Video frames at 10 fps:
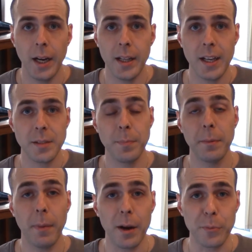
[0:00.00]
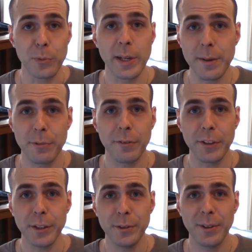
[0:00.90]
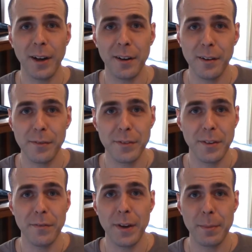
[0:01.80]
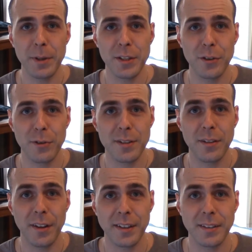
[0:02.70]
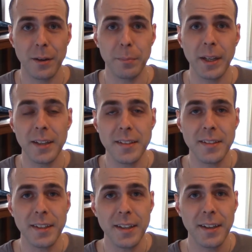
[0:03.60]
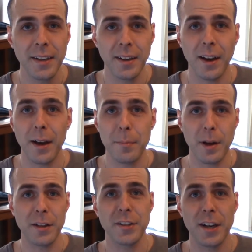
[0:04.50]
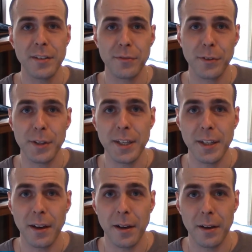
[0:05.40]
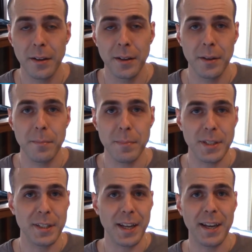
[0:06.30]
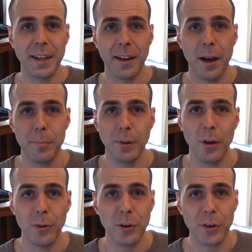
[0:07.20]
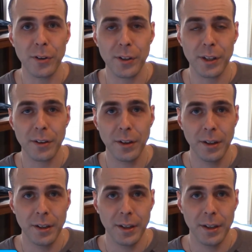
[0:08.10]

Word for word: And that's been my re-review of the Vapage Crystal XL BDC. I apologize for the uh, mistake upload earlier.